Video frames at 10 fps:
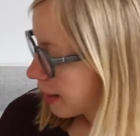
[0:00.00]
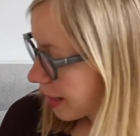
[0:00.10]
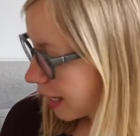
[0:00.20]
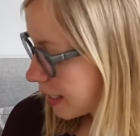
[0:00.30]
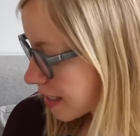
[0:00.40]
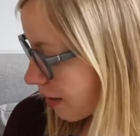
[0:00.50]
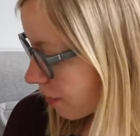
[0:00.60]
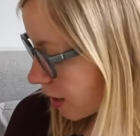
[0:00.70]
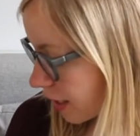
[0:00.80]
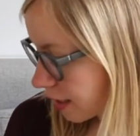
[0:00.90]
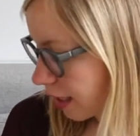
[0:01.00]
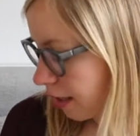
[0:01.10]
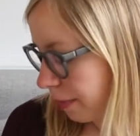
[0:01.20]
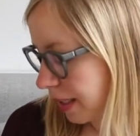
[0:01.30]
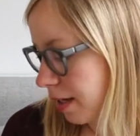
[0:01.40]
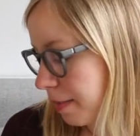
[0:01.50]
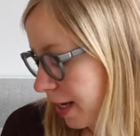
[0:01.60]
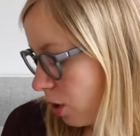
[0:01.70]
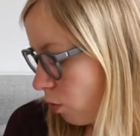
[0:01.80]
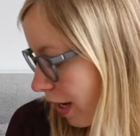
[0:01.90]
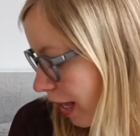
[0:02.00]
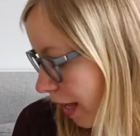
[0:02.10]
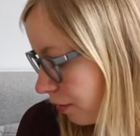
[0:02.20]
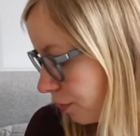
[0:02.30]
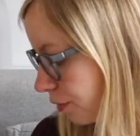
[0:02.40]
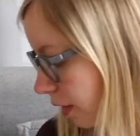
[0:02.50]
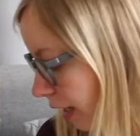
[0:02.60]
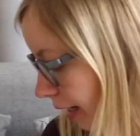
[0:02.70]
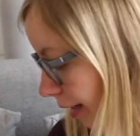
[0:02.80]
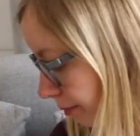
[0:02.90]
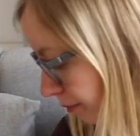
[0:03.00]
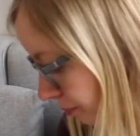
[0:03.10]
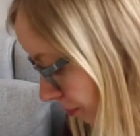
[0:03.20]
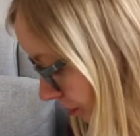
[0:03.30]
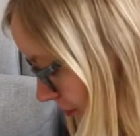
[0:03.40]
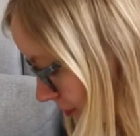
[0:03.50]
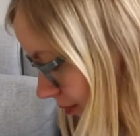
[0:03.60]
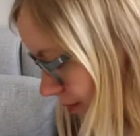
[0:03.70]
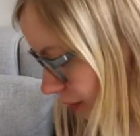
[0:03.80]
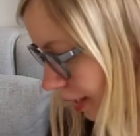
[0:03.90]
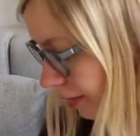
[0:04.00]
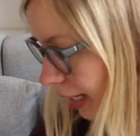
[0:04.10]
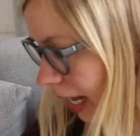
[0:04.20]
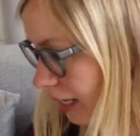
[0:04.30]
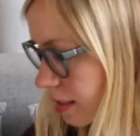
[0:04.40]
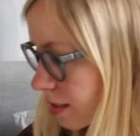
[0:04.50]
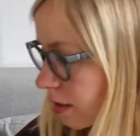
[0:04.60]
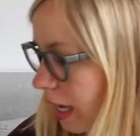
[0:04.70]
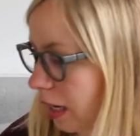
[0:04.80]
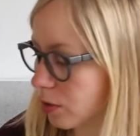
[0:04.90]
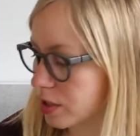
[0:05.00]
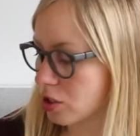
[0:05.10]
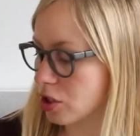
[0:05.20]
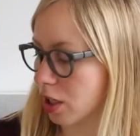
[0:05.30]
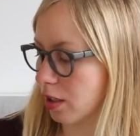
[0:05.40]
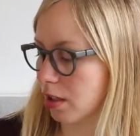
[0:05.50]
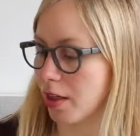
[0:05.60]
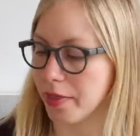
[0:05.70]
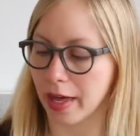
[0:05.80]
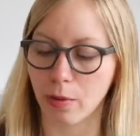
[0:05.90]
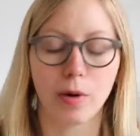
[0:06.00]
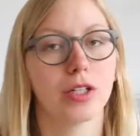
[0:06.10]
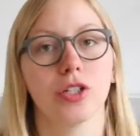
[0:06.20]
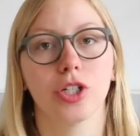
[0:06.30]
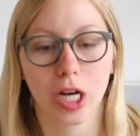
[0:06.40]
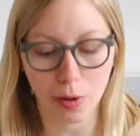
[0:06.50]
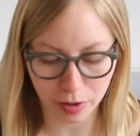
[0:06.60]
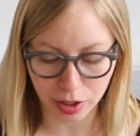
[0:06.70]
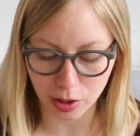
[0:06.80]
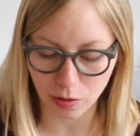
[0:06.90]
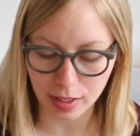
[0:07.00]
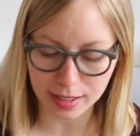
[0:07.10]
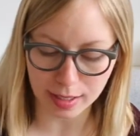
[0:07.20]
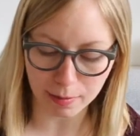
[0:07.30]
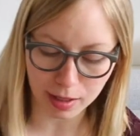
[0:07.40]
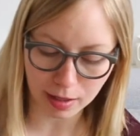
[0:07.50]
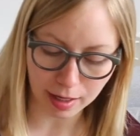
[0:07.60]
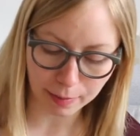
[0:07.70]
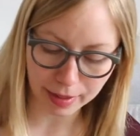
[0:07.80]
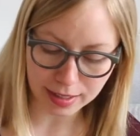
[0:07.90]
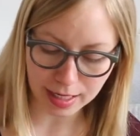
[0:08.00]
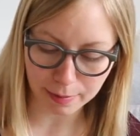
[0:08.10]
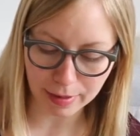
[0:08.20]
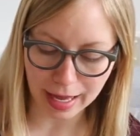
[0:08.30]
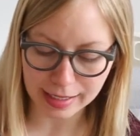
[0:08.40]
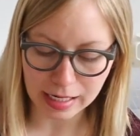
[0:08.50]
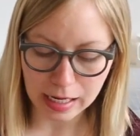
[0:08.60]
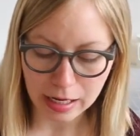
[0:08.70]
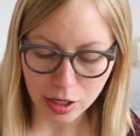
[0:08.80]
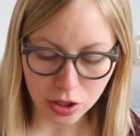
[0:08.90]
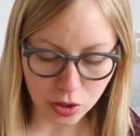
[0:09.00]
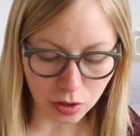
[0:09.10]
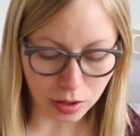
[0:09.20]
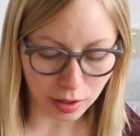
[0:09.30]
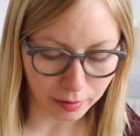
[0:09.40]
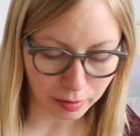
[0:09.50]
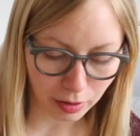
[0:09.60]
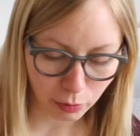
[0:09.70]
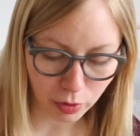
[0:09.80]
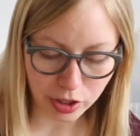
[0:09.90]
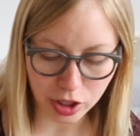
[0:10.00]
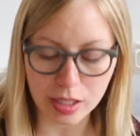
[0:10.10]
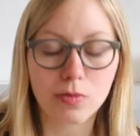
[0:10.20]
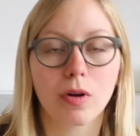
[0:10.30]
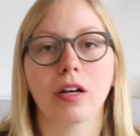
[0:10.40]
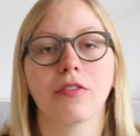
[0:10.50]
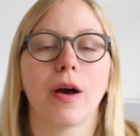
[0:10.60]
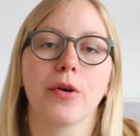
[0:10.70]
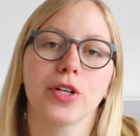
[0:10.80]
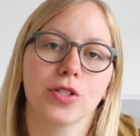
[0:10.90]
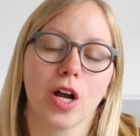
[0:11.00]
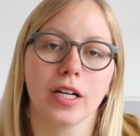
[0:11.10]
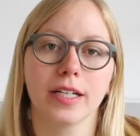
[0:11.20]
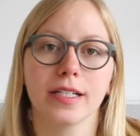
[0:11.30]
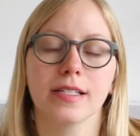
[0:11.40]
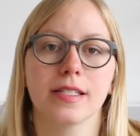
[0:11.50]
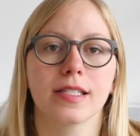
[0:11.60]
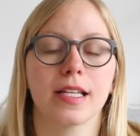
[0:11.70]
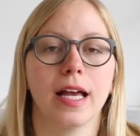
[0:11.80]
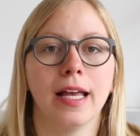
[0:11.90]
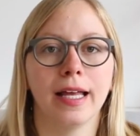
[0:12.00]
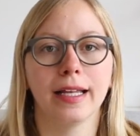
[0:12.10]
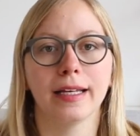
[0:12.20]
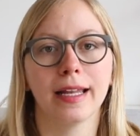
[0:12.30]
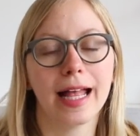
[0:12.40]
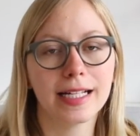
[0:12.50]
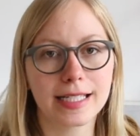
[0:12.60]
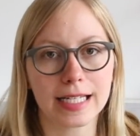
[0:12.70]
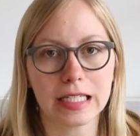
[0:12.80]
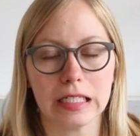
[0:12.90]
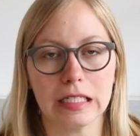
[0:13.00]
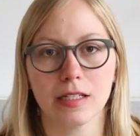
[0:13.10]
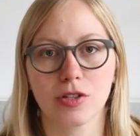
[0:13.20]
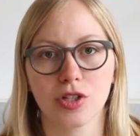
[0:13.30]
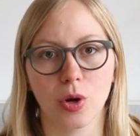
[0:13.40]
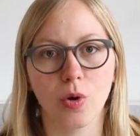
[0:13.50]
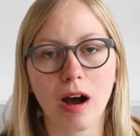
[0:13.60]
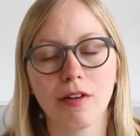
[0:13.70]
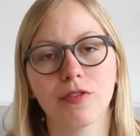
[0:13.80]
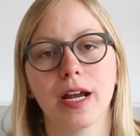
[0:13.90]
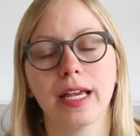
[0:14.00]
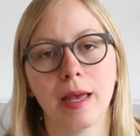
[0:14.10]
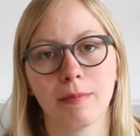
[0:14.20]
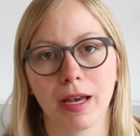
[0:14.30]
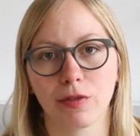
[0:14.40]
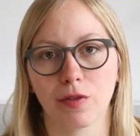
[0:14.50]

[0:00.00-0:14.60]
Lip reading: That is everything that I picked up at EYF. The last acquisition that I wanted to share with you is something that I picked up at Smitha, which is one of our stockists in Helsinki. So after I came back